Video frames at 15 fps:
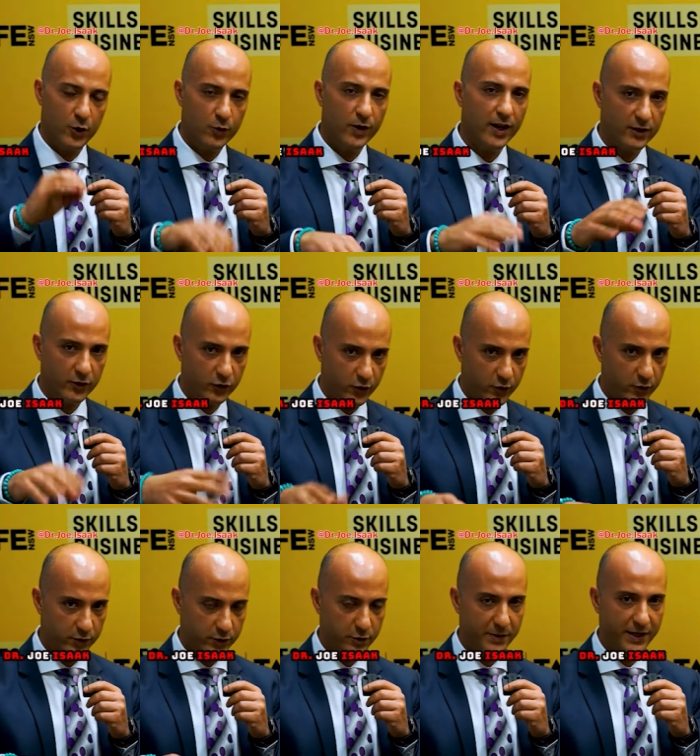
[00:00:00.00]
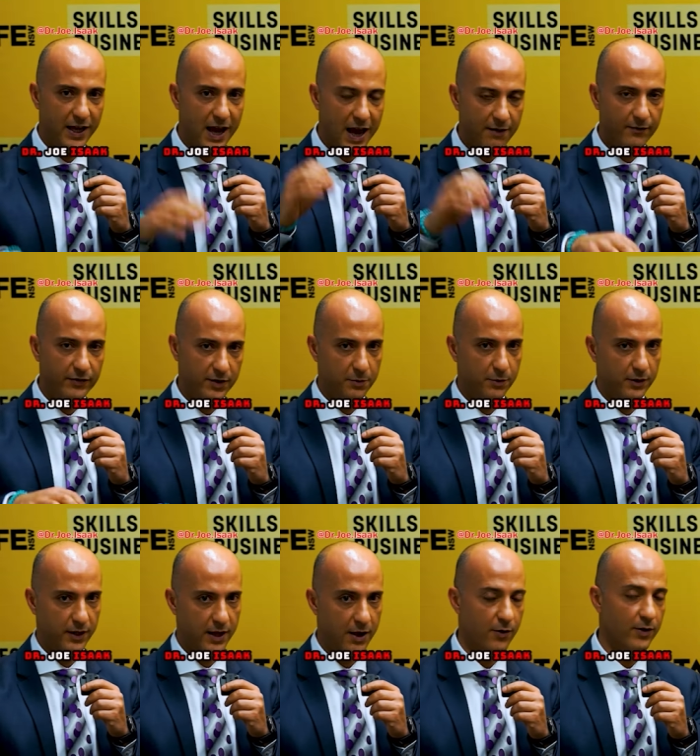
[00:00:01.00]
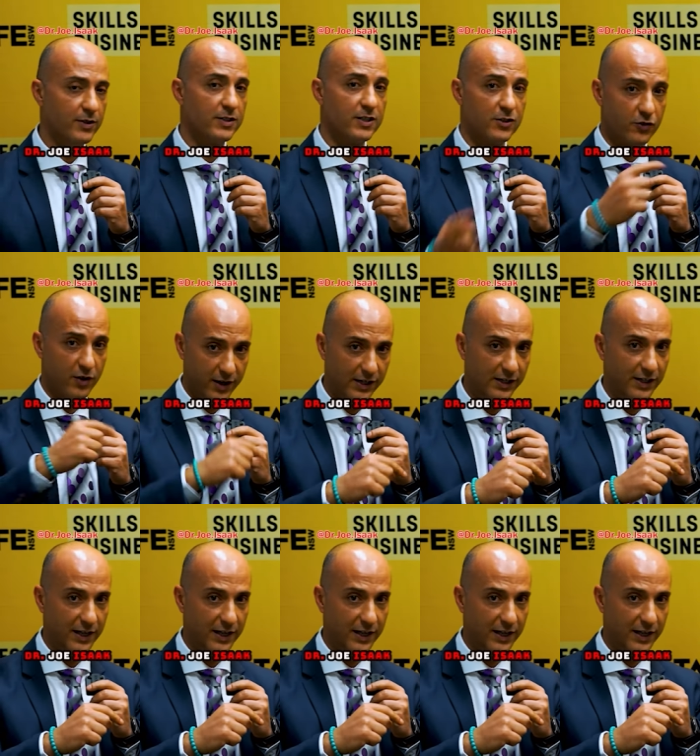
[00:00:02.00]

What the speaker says: You can choose to be comfortable now and struggle